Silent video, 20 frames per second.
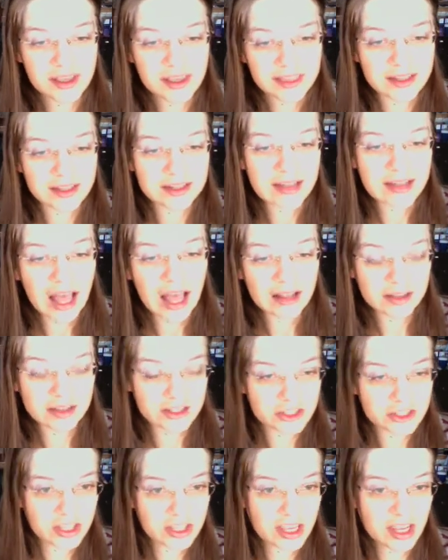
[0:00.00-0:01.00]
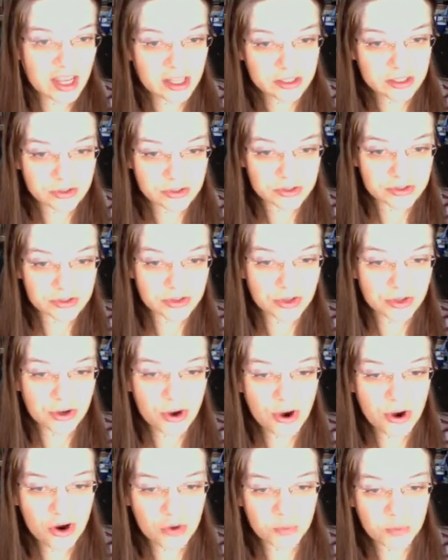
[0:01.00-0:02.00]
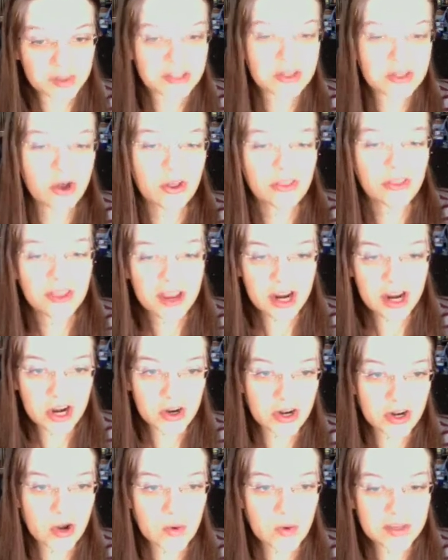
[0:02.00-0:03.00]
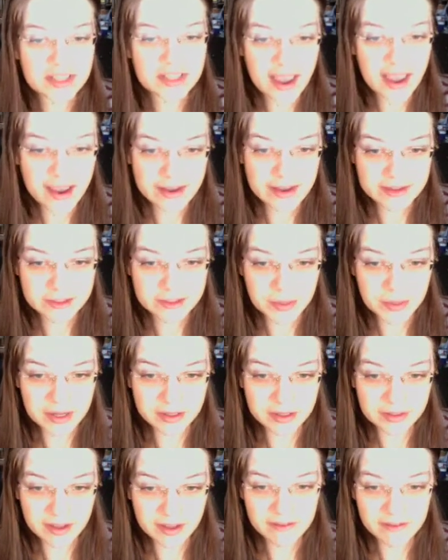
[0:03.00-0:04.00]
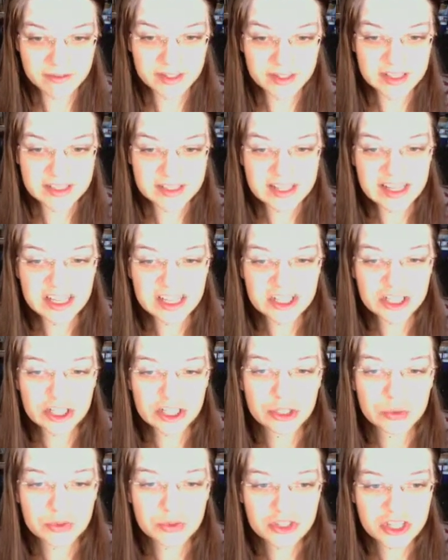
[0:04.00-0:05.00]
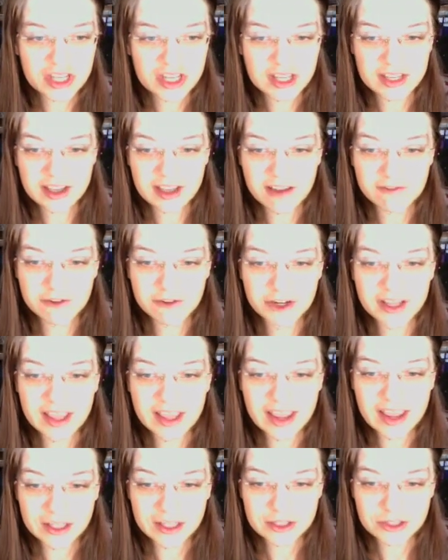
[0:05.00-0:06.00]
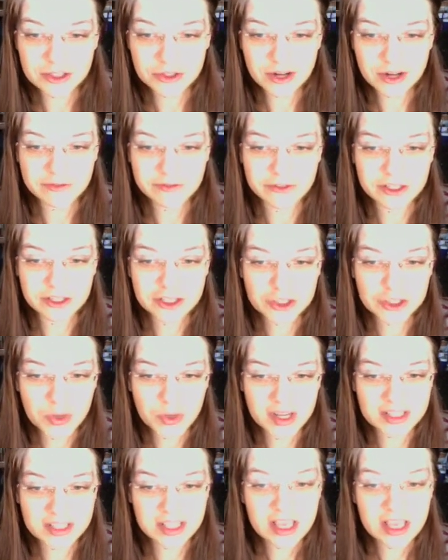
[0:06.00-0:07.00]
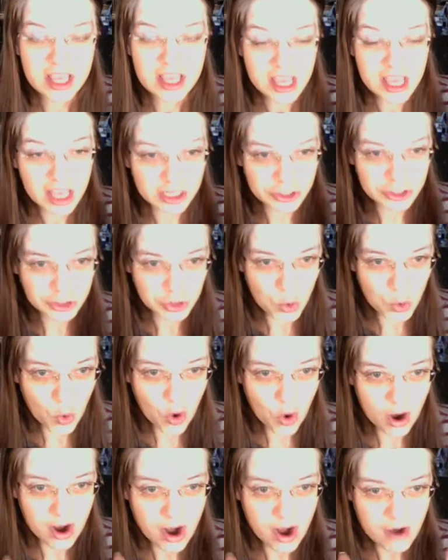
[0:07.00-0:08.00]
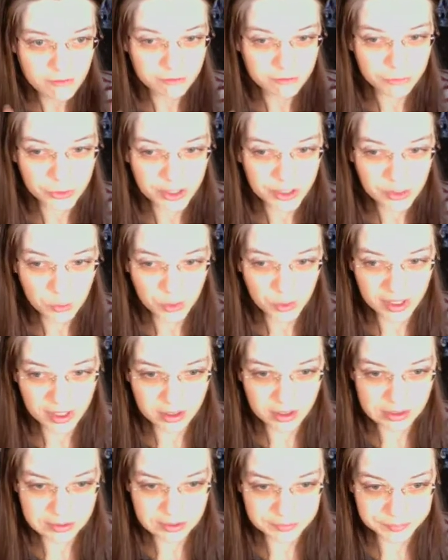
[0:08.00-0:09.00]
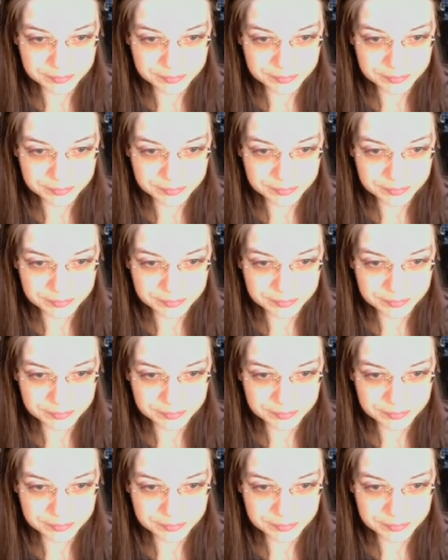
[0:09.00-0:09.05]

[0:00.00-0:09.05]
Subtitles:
the knowledge, the answers, the hope, it's all there. It always has been. Every teaching you seek, every answer, every choice, it's your free will.